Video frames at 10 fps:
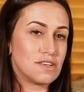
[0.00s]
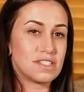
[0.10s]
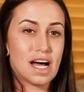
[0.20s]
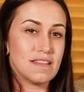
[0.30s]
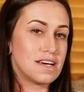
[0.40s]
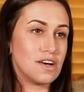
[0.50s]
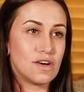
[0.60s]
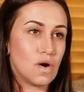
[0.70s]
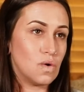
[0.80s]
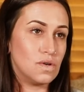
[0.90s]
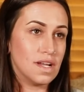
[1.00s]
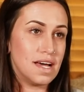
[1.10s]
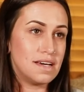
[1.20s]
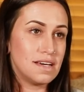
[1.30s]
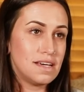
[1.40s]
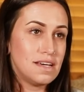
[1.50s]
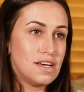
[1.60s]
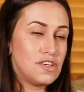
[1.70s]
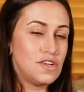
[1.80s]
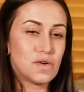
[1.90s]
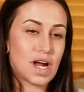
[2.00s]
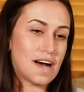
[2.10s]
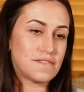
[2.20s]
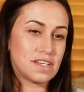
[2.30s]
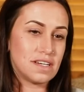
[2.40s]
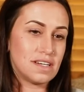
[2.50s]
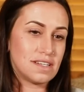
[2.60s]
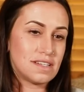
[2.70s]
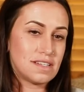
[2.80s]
There's not like a code. Like, you don't have to